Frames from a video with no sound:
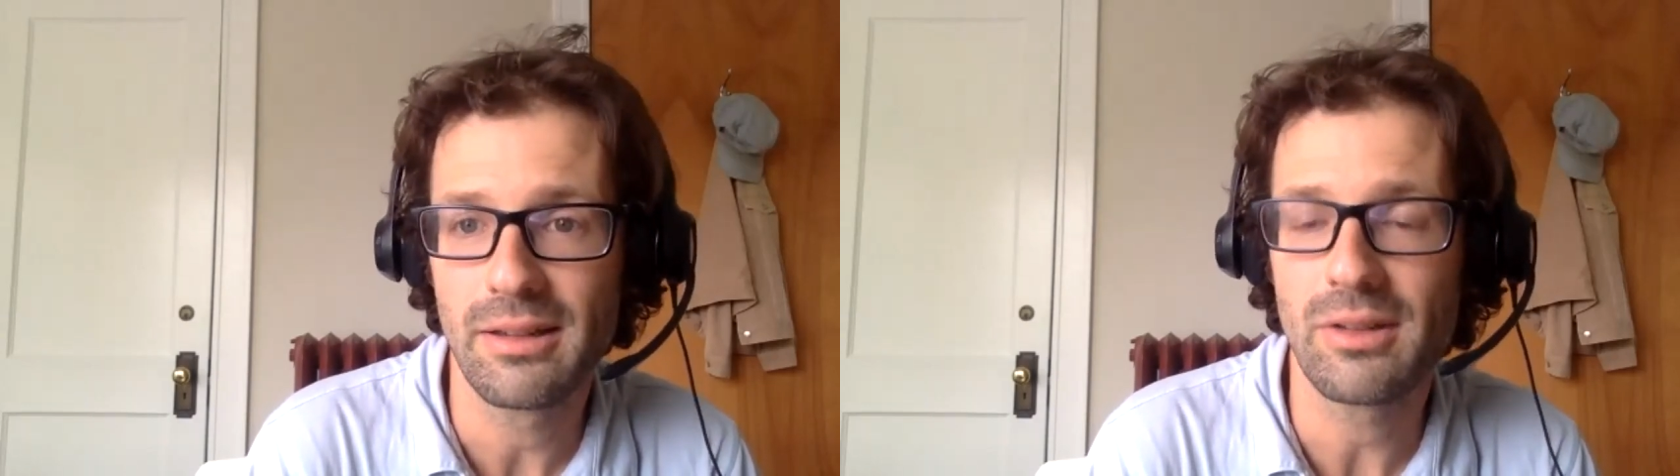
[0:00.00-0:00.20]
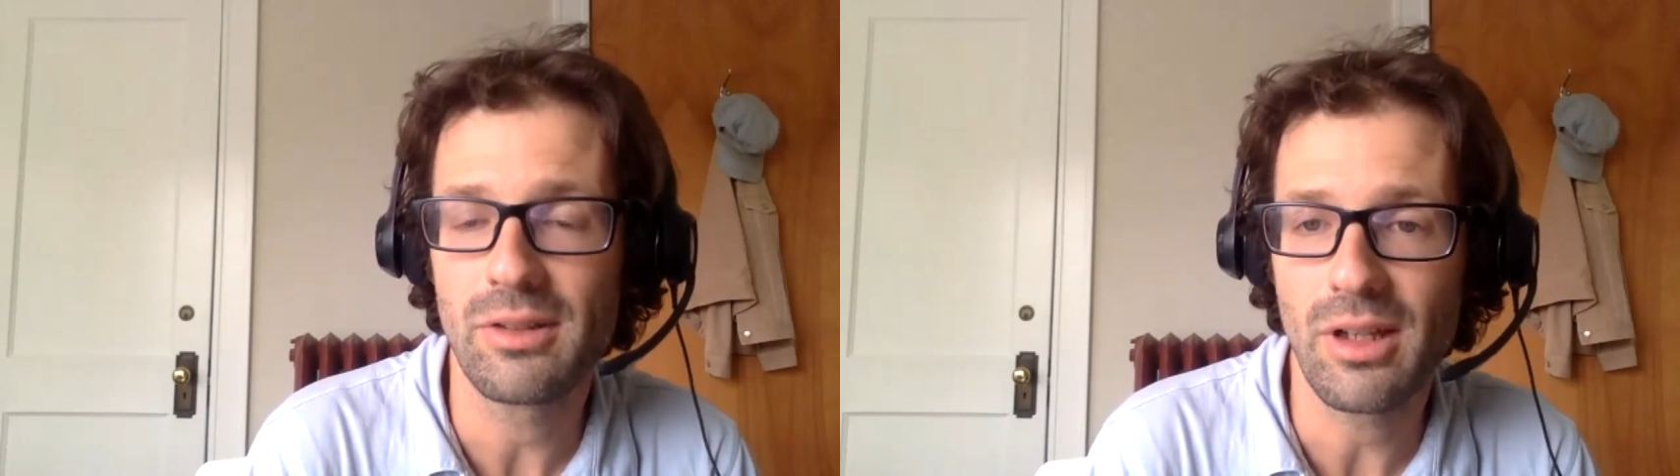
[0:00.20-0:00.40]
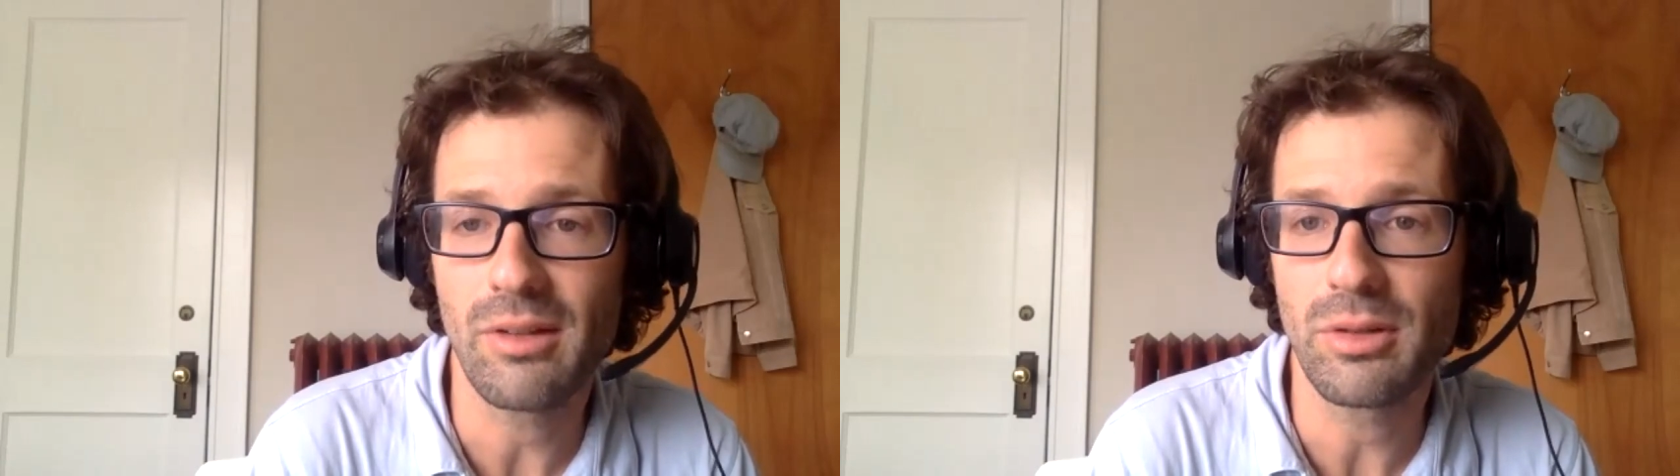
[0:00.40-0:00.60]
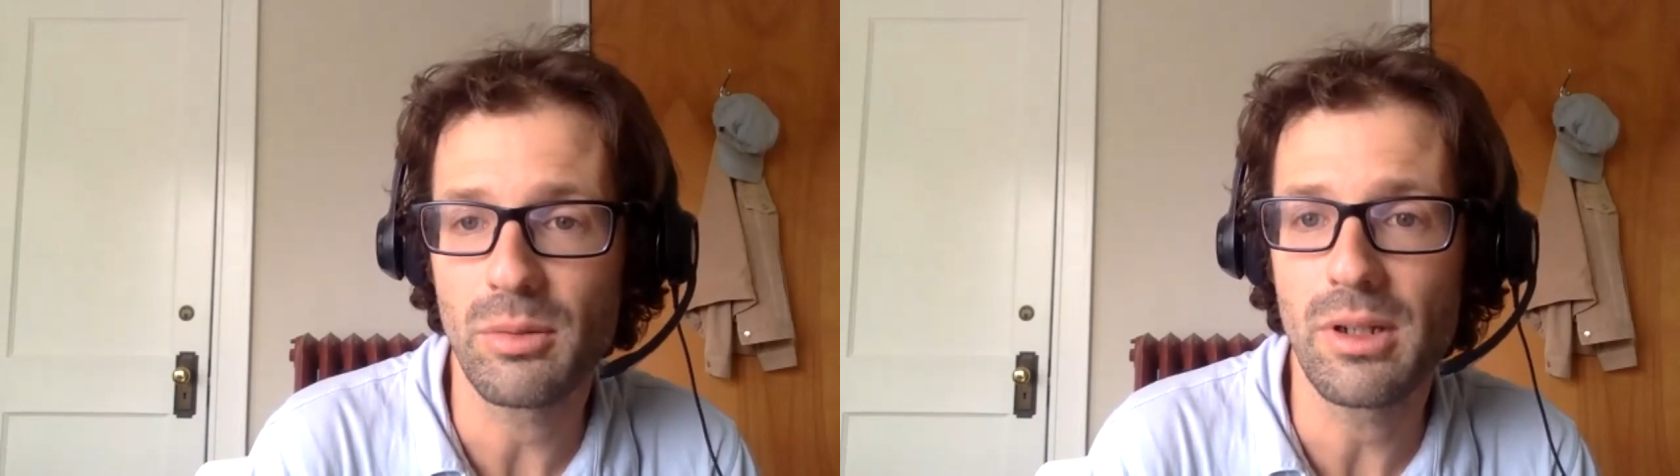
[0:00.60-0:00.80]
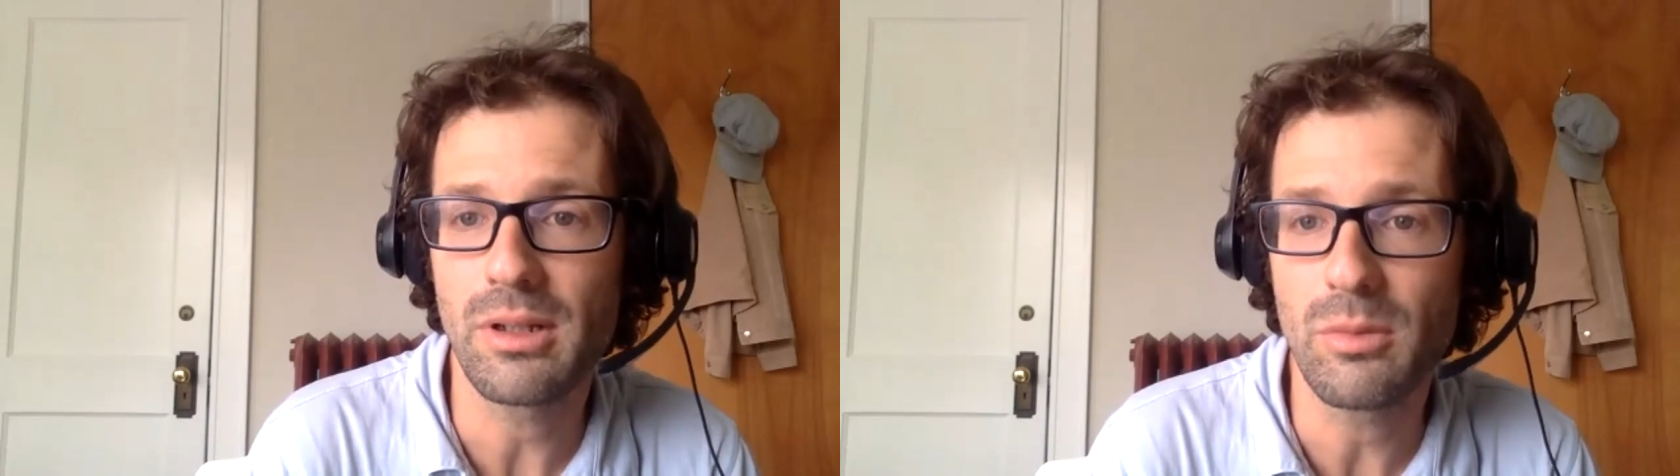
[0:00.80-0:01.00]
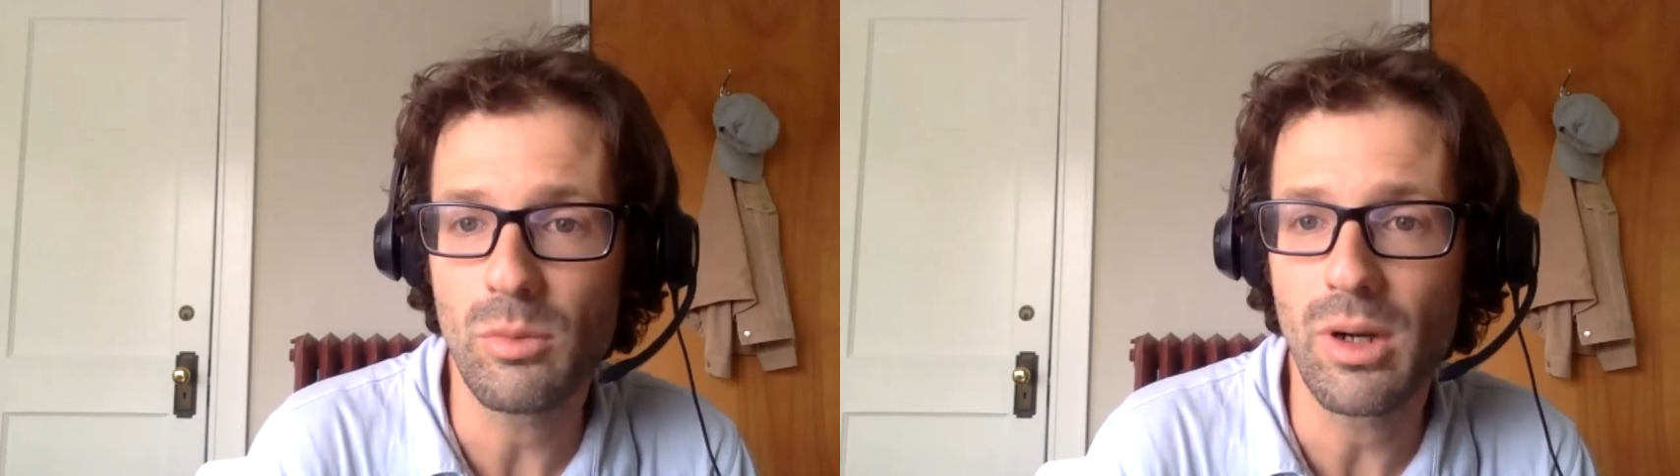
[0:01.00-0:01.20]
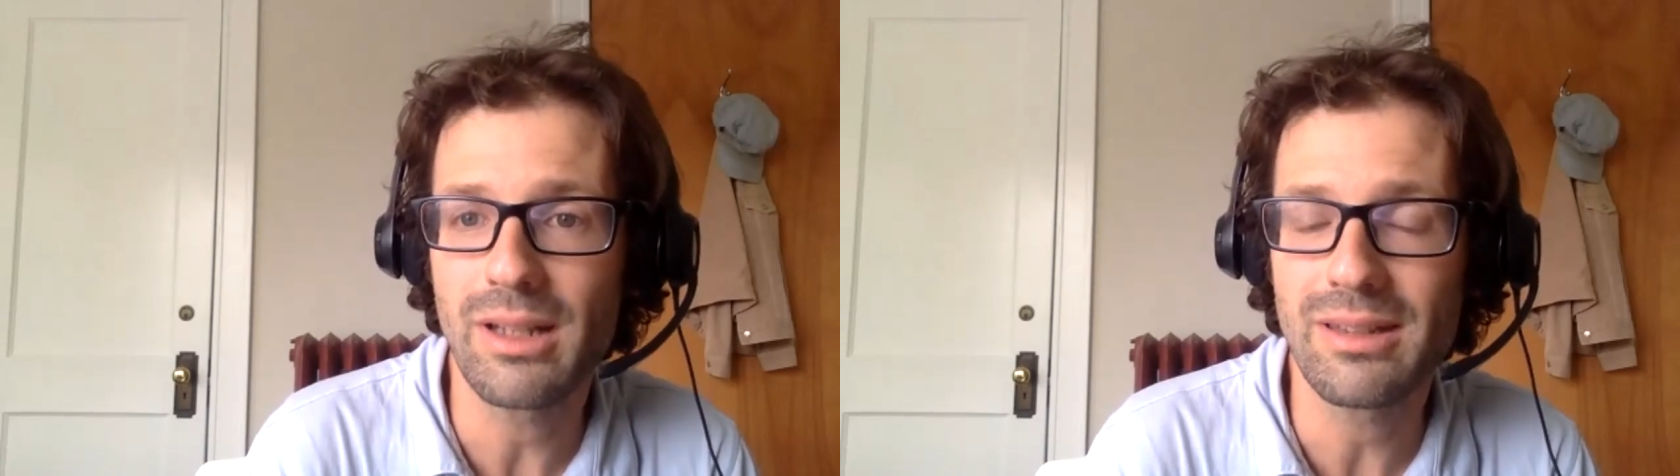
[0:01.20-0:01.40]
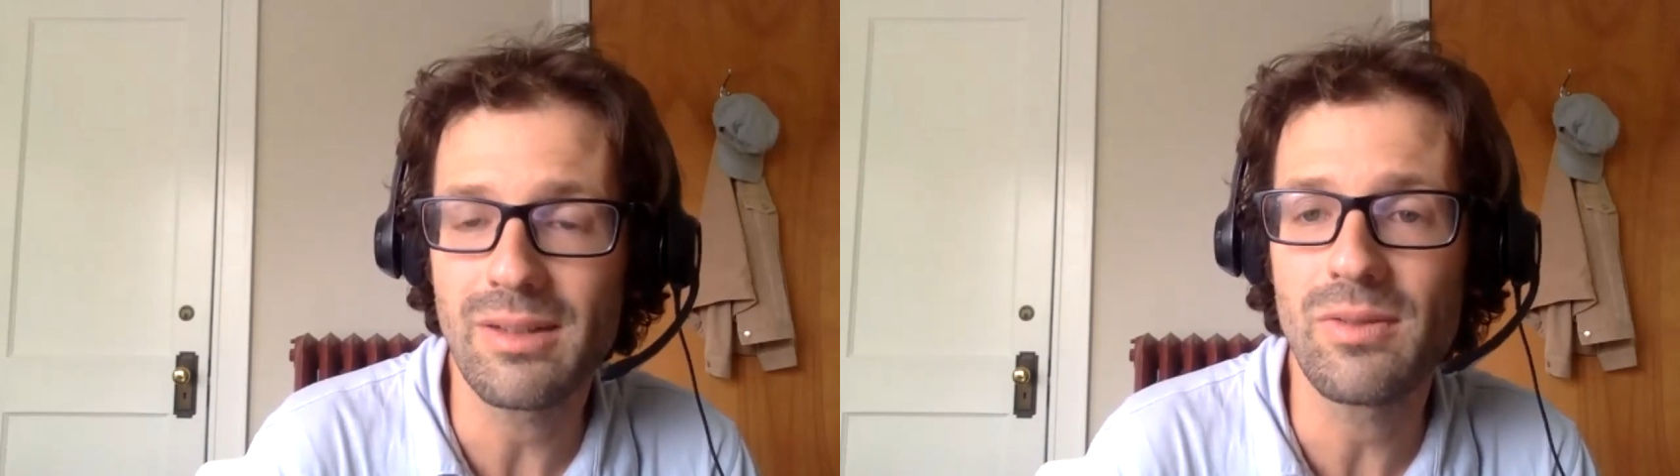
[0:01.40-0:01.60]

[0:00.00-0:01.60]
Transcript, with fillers: yourself to what you want to